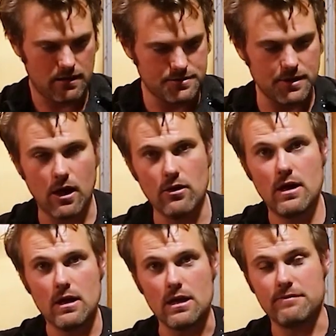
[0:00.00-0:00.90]
So
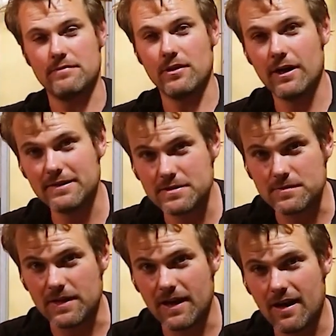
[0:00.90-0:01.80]
if you've liked this
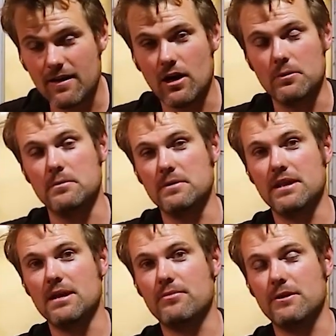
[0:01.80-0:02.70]
video, I would
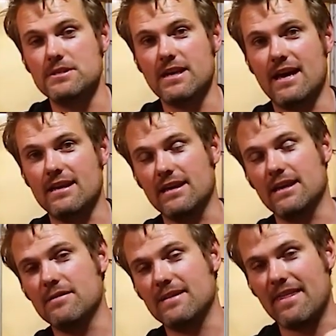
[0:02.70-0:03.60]
really appreciate you
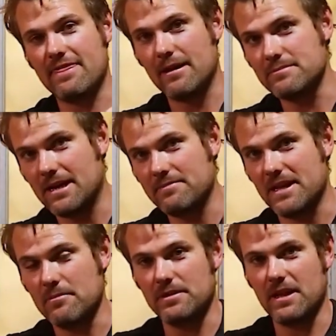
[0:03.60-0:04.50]
give it that thumbs up
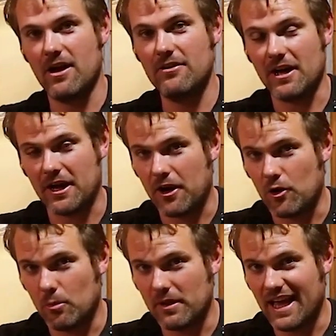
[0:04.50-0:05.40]
down below. I don't
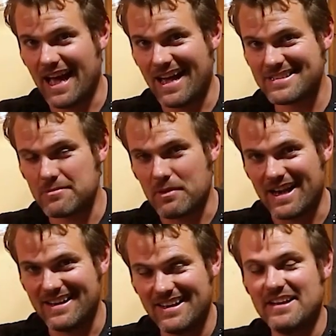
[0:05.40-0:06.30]
normally ask,
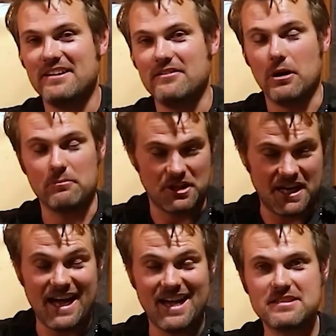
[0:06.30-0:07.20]
but I'm going to
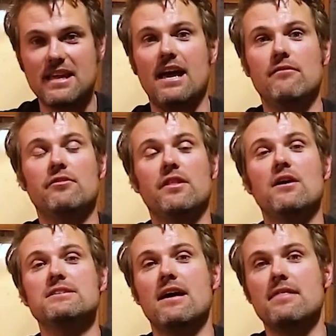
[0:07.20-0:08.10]
ask. And for
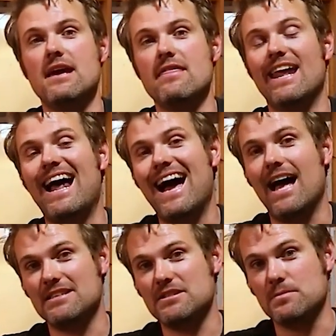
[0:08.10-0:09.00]
those out there that
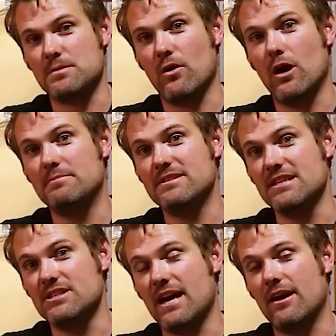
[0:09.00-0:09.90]
aren't subscribed to the
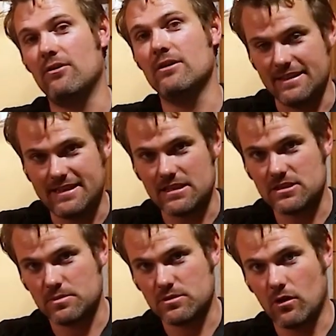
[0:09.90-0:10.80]
channel, hit that
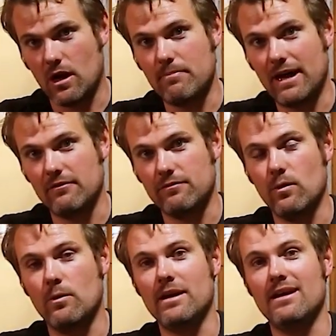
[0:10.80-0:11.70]
subscribe button
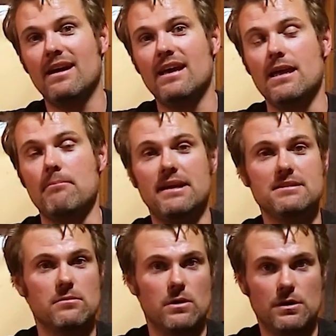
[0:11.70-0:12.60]
for me. It means
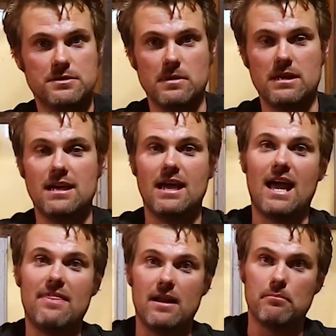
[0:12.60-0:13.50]
the world to me.
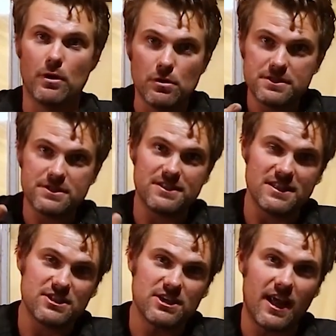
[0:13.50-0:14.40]
And then it boosts
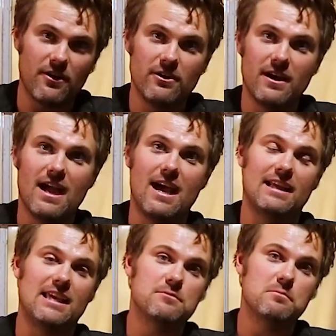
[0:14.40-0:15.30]
this channel and it
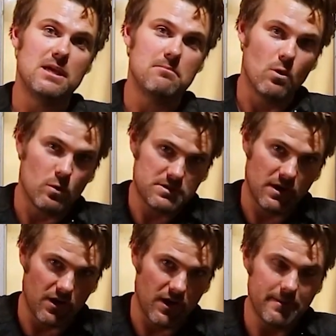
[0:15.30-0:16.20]
gives me more
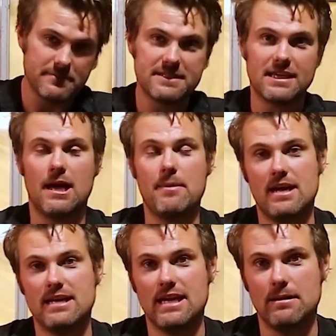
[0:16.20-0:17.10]
time to come
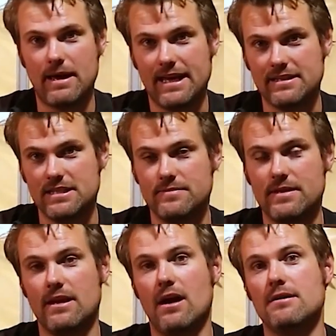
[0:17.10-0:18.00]
out here and make these
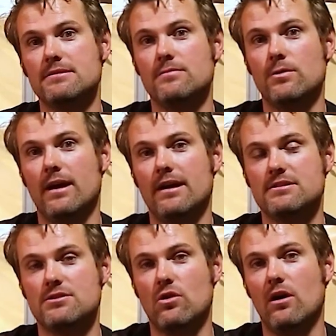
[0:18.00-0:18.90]
videos for you
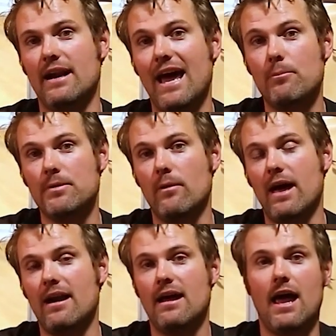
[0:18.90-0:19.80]
to try and help you
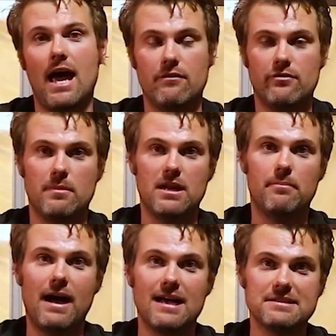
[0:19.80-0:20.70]
out and for me to
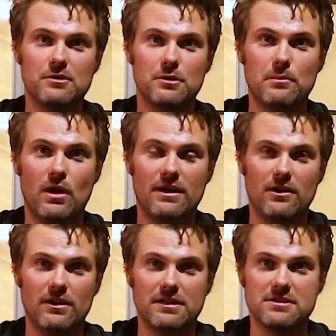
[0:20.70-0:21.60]
pass on my
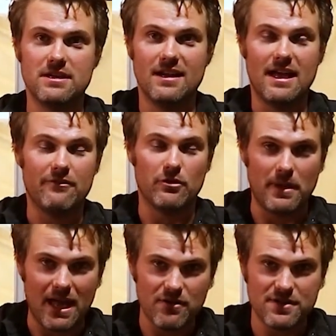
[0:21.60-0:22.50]
knowledge from
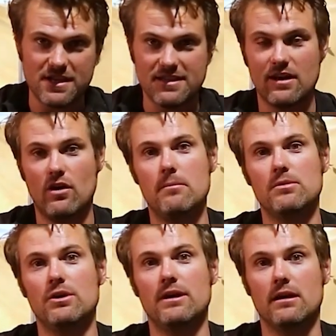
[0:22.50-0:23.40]
everything that I'm
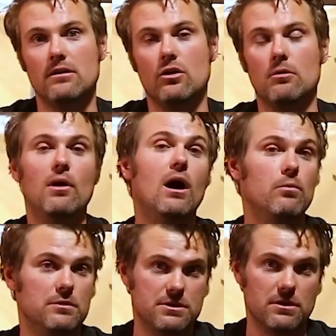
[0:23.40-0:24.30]
learning along my
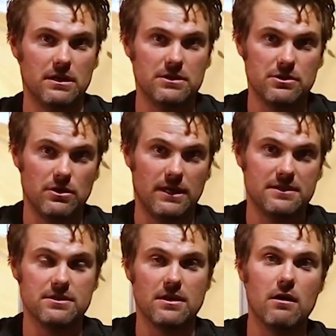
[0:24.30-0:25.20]
wood turning journey
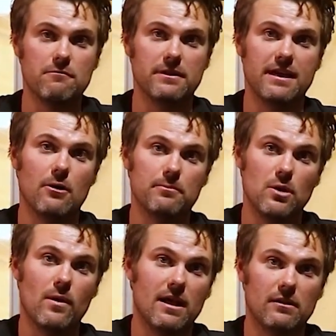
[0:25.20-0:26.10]
to hopefully help
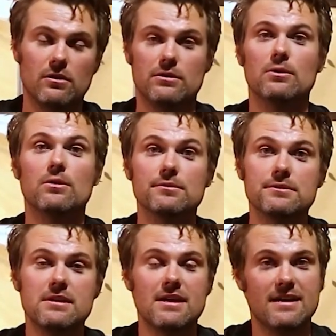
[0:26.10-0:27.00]
you out along
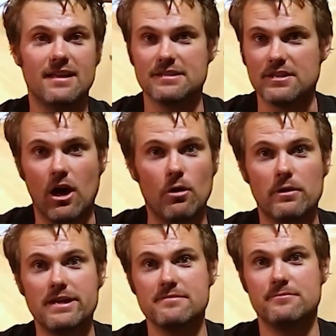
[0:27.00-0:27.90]
yours. That's the whole
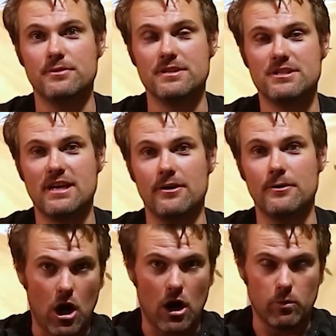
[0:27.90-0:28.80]
reason for this
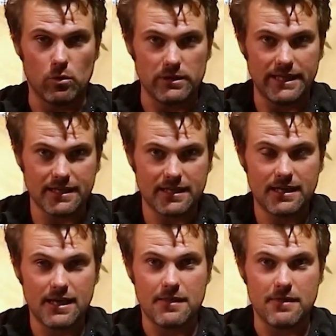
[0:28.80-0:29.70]
channel. I will link
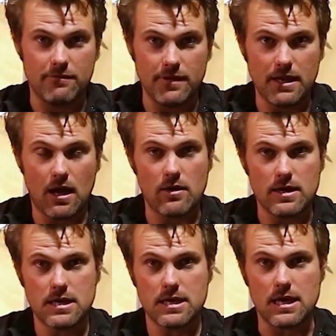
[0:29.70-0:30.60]
the video
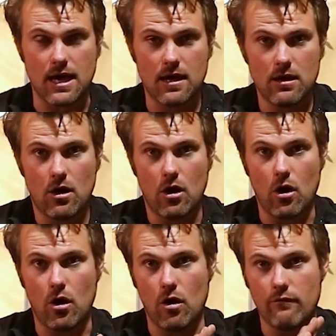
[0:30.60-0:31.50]
here
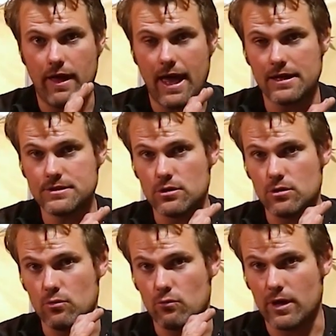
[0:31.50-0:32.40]
of how
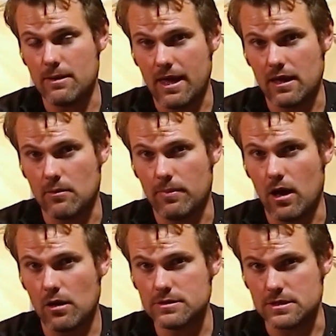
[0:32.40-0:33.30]
to remount your
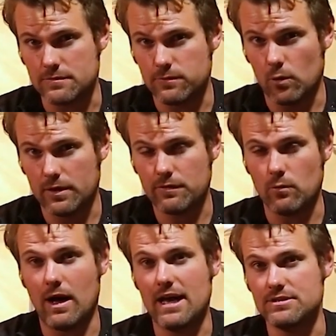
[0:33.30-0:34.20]
bowls. There's 4 different
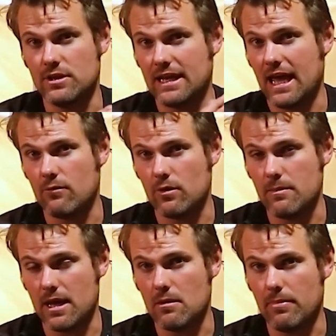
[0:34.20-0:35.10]
ways you can
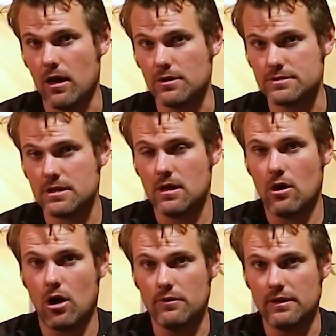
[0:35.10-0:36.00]
remount your bowls
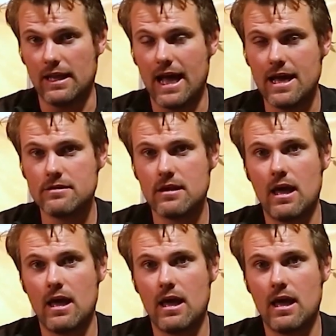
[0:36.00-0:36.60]
on the lathe.